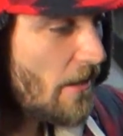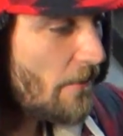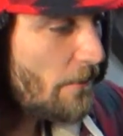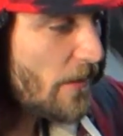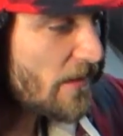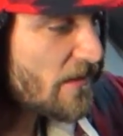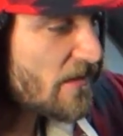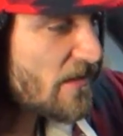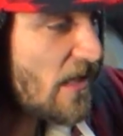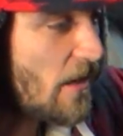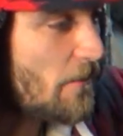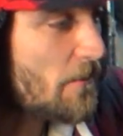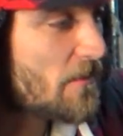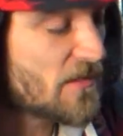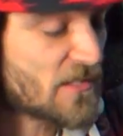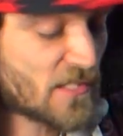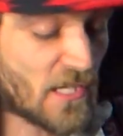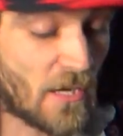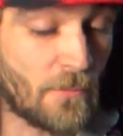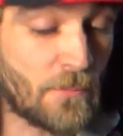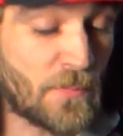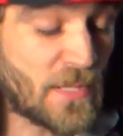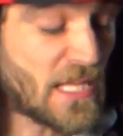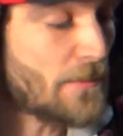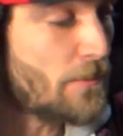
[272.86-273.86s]
but
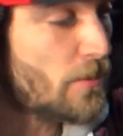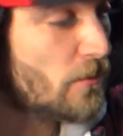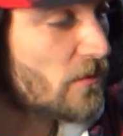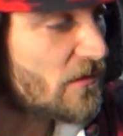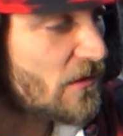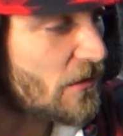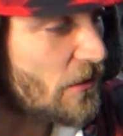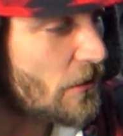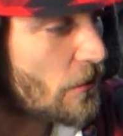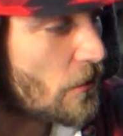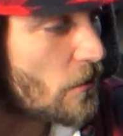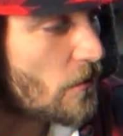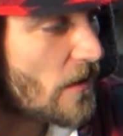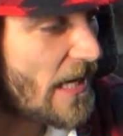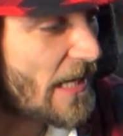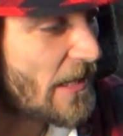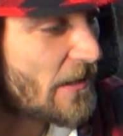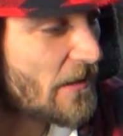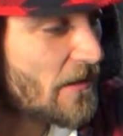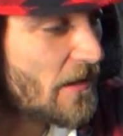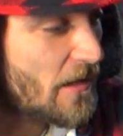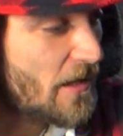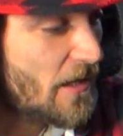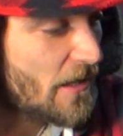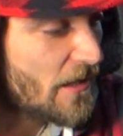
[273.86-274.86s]
some people do.
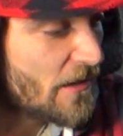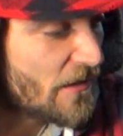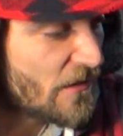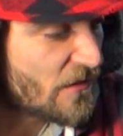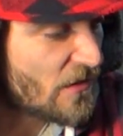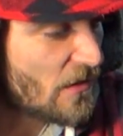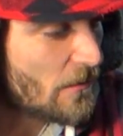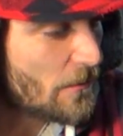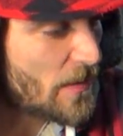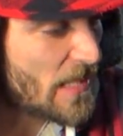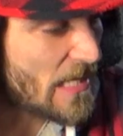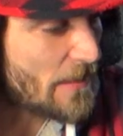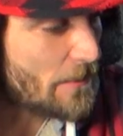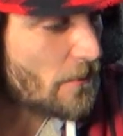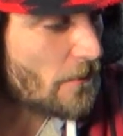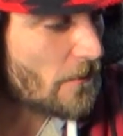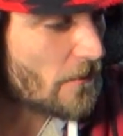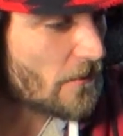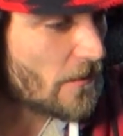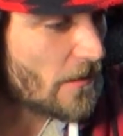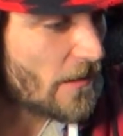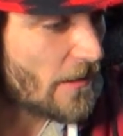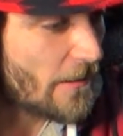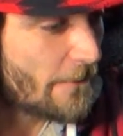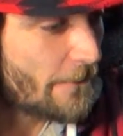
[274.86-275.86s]
And some
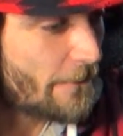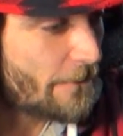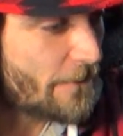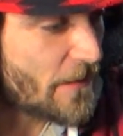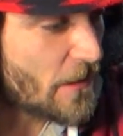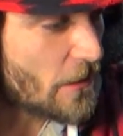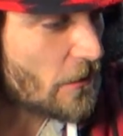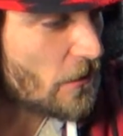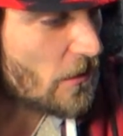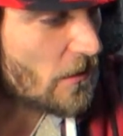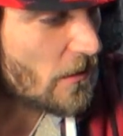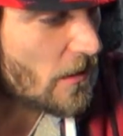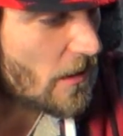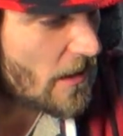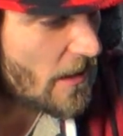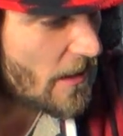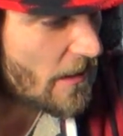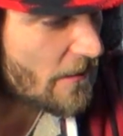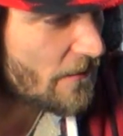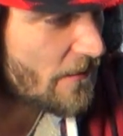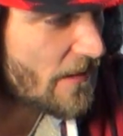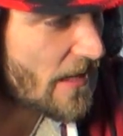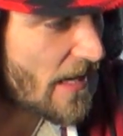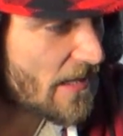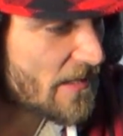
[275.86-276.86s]
people feel
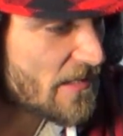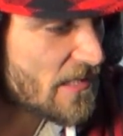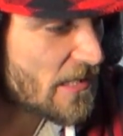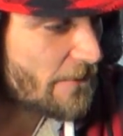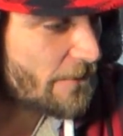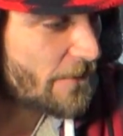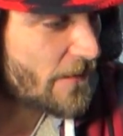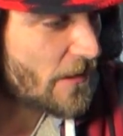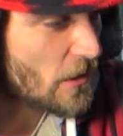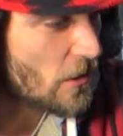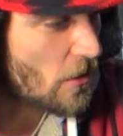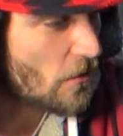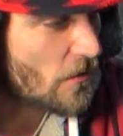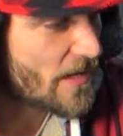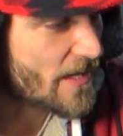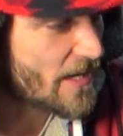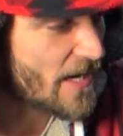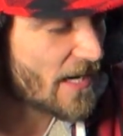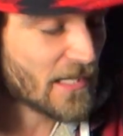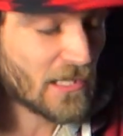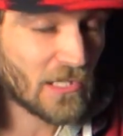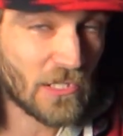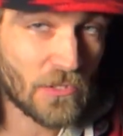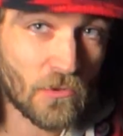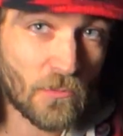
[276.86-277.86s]
as if, they
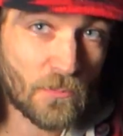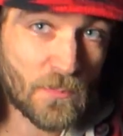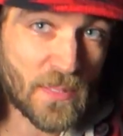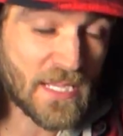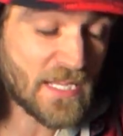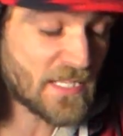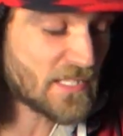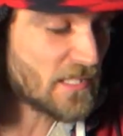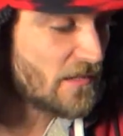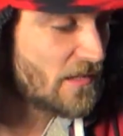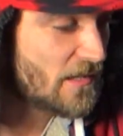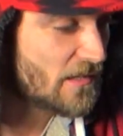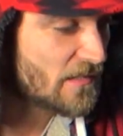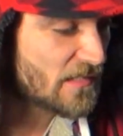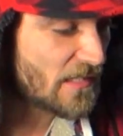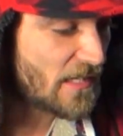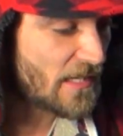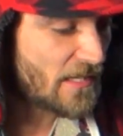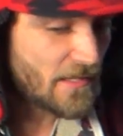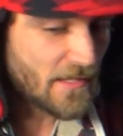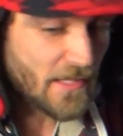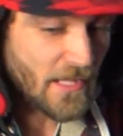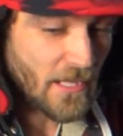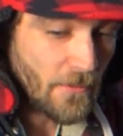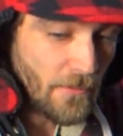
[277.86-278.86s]
got a little piece of this
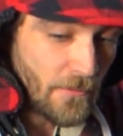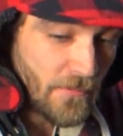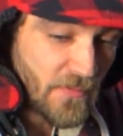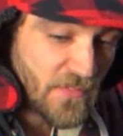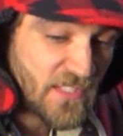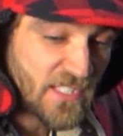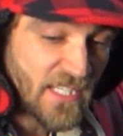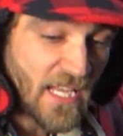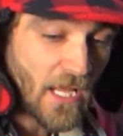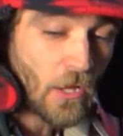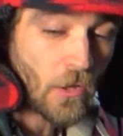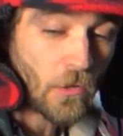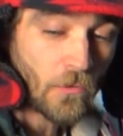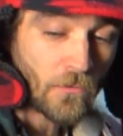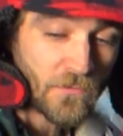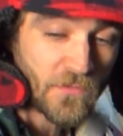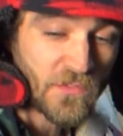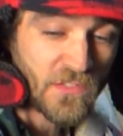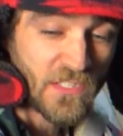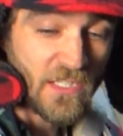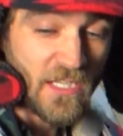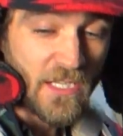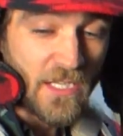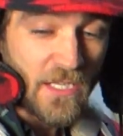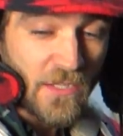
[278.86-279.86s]
in
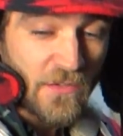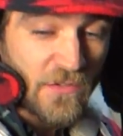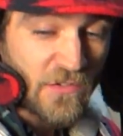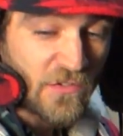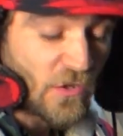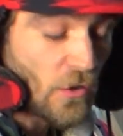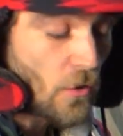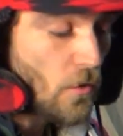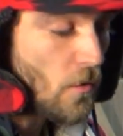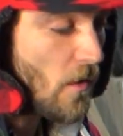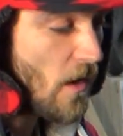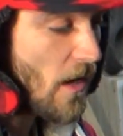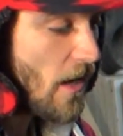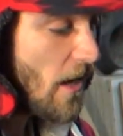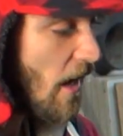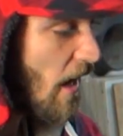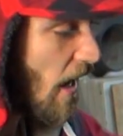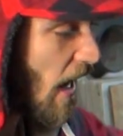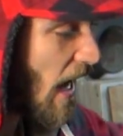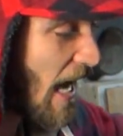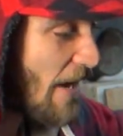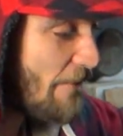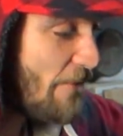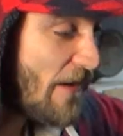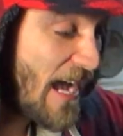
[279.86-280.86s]
themselves. So
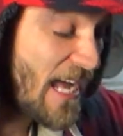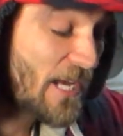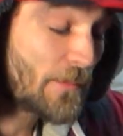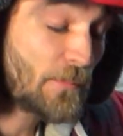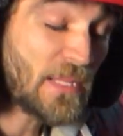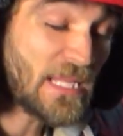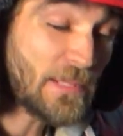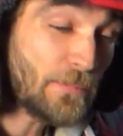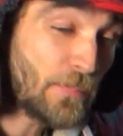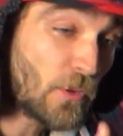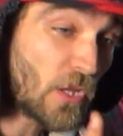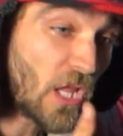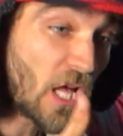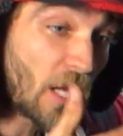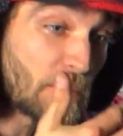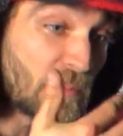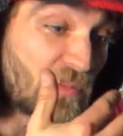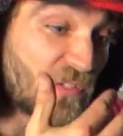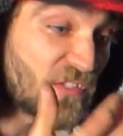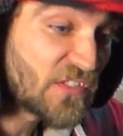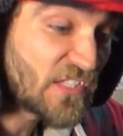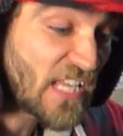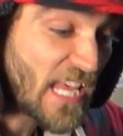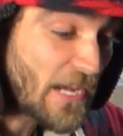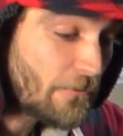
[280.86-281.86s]
I've had people
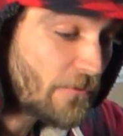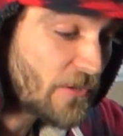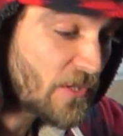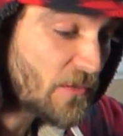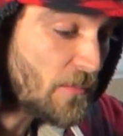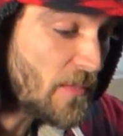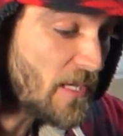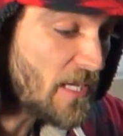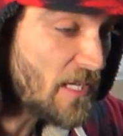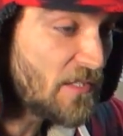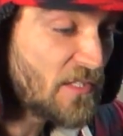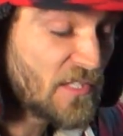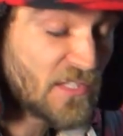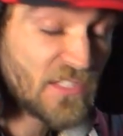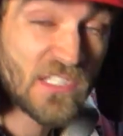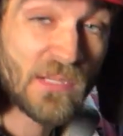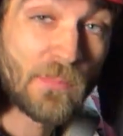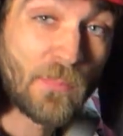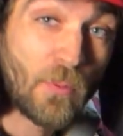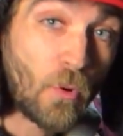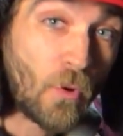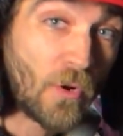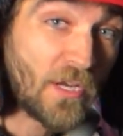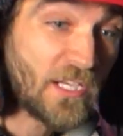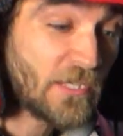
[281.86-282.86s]
upset with me,
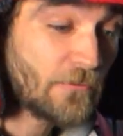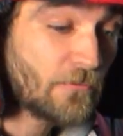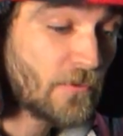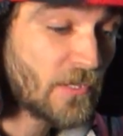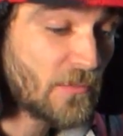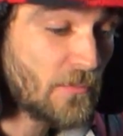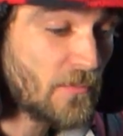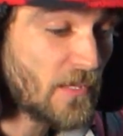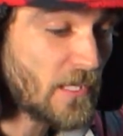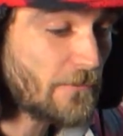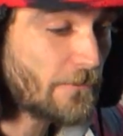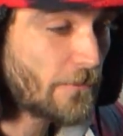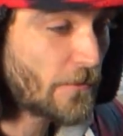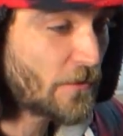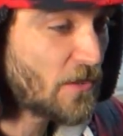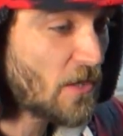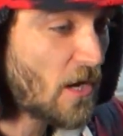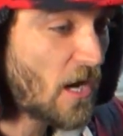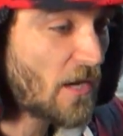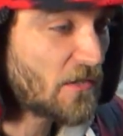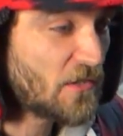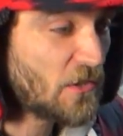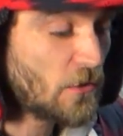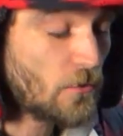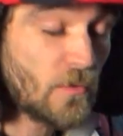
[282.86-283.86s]
disappointed with me for
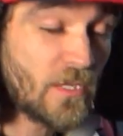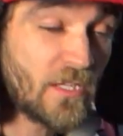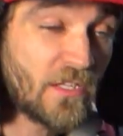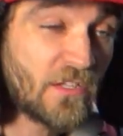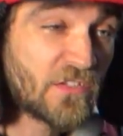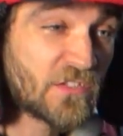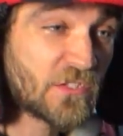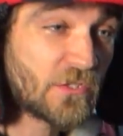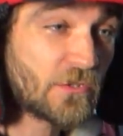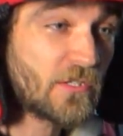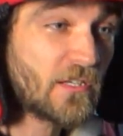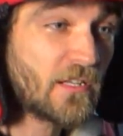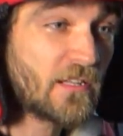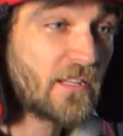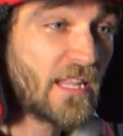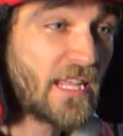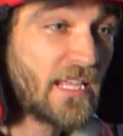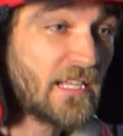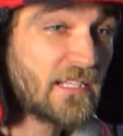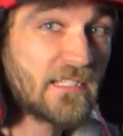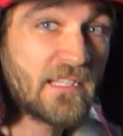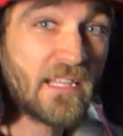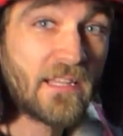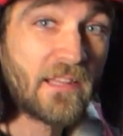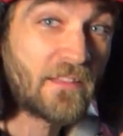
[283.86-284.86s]
not doing certain
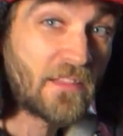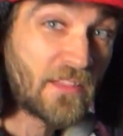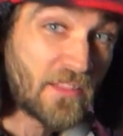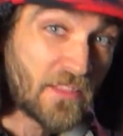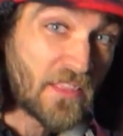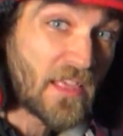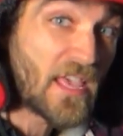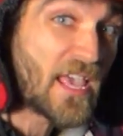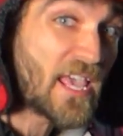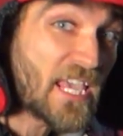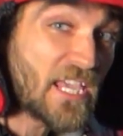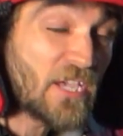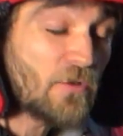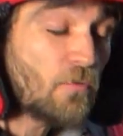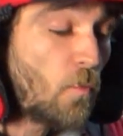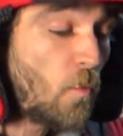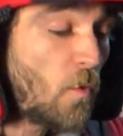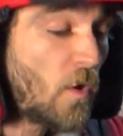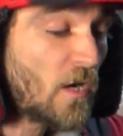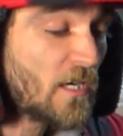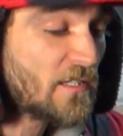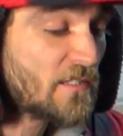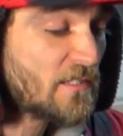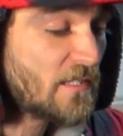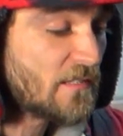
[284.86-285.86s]
things that they
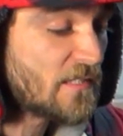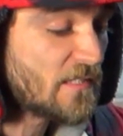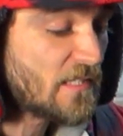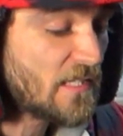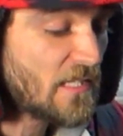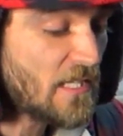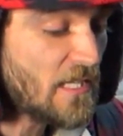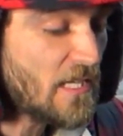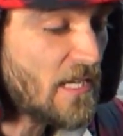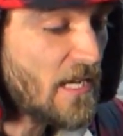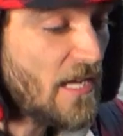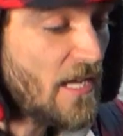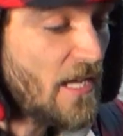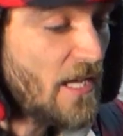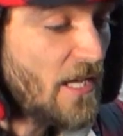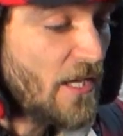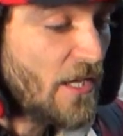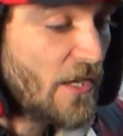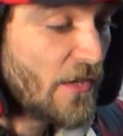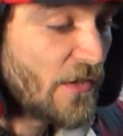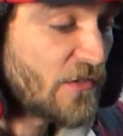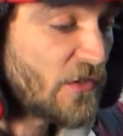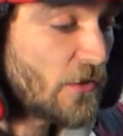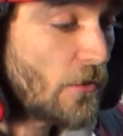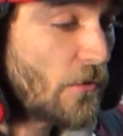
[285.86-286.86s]
wanted to see.
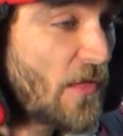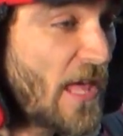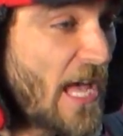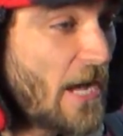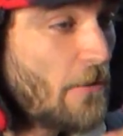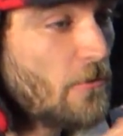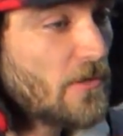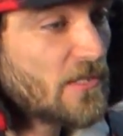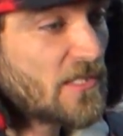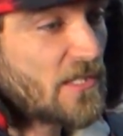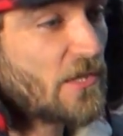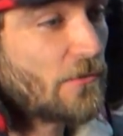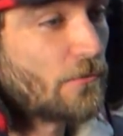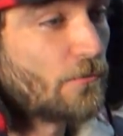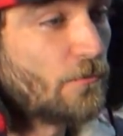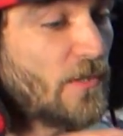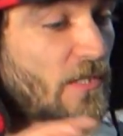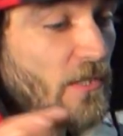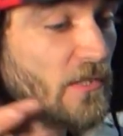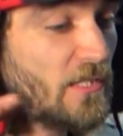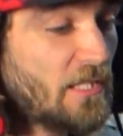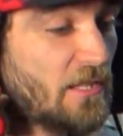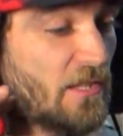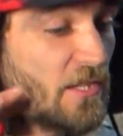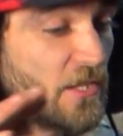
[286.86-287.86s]
So that was
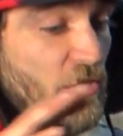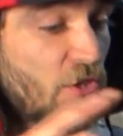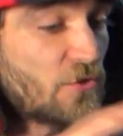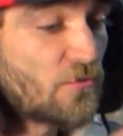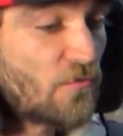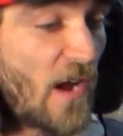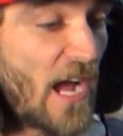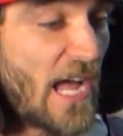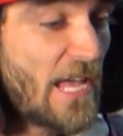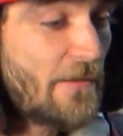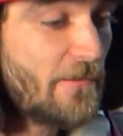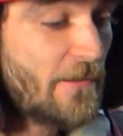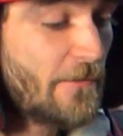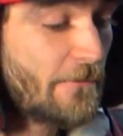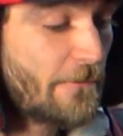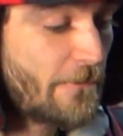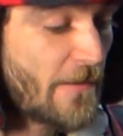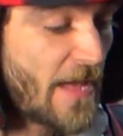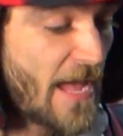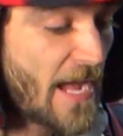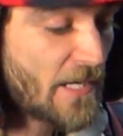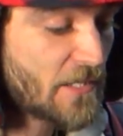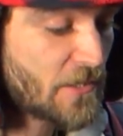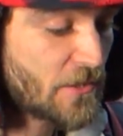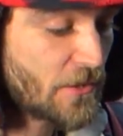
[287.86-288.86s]
really the driving
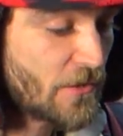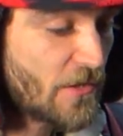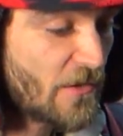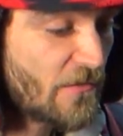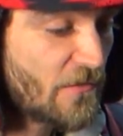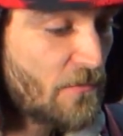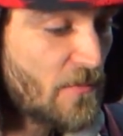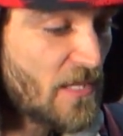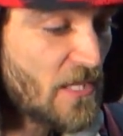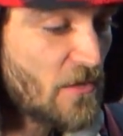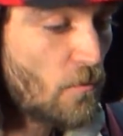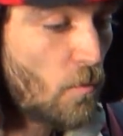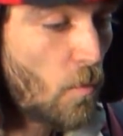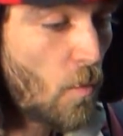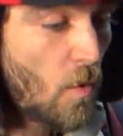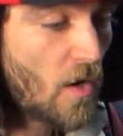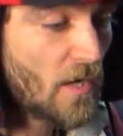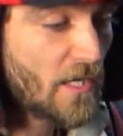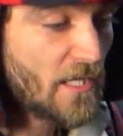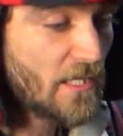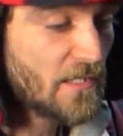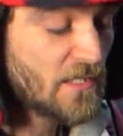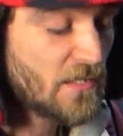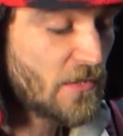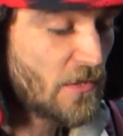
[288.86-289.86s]
factor of me
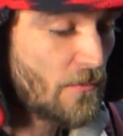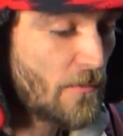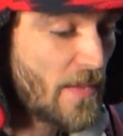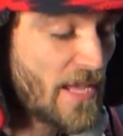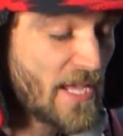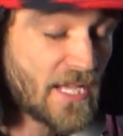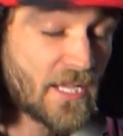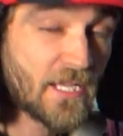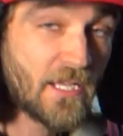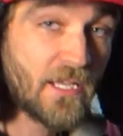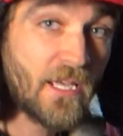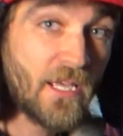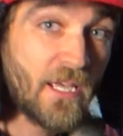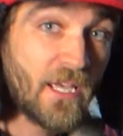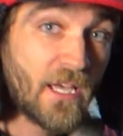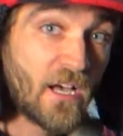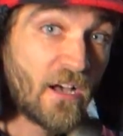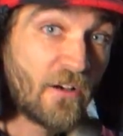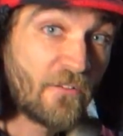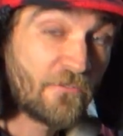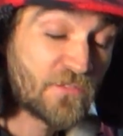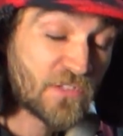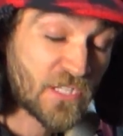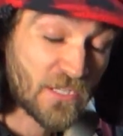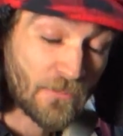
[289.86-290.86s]
wanting
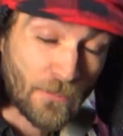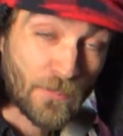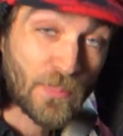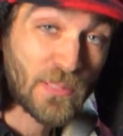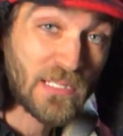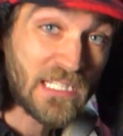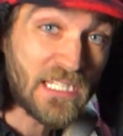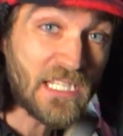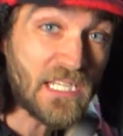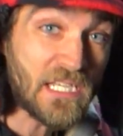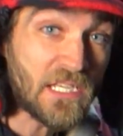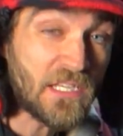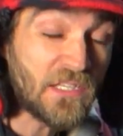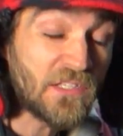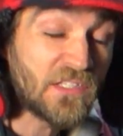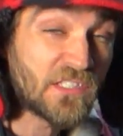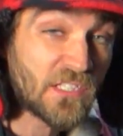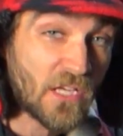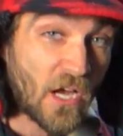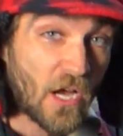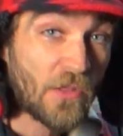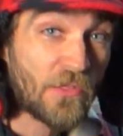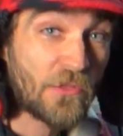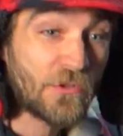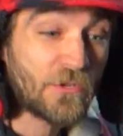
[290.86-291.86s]
to please
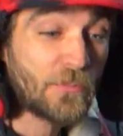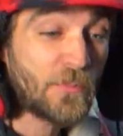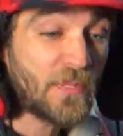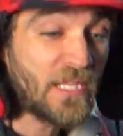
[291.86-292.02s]
other